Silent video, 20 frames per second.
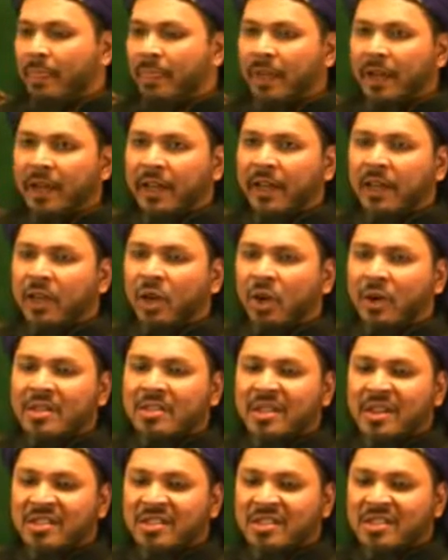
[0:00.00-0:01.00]
That ego
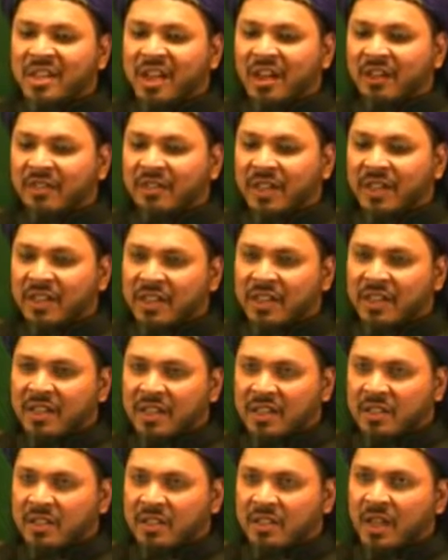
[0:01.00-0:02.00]
is that self that
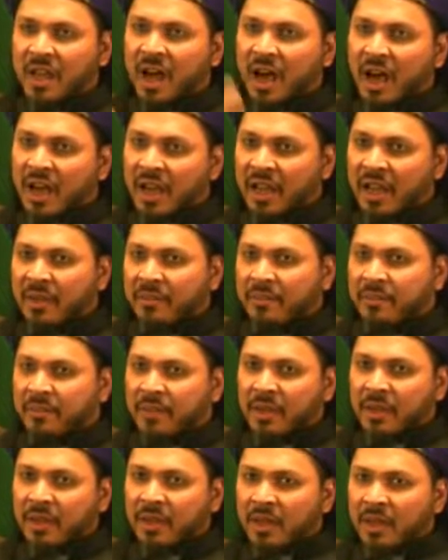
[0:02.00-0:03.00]
says, I'm
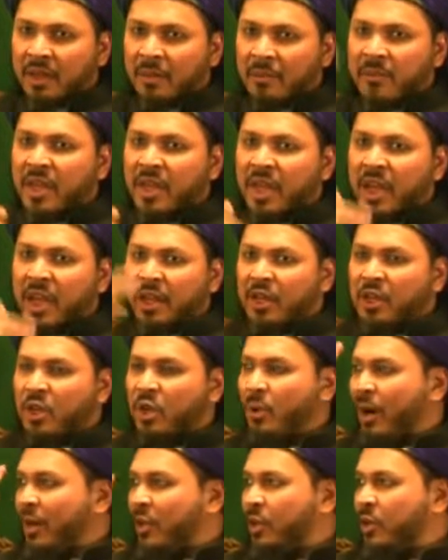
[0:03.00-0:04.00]
me and
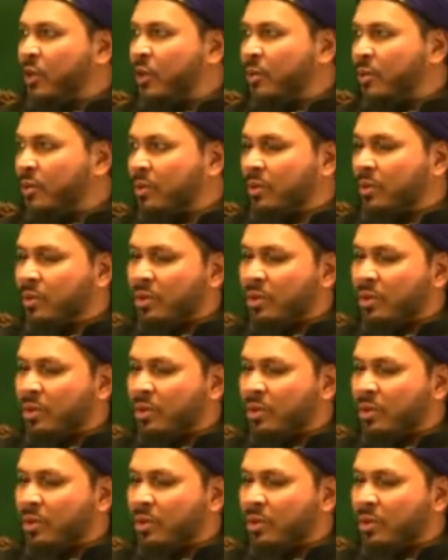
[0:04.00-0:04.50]
you are you.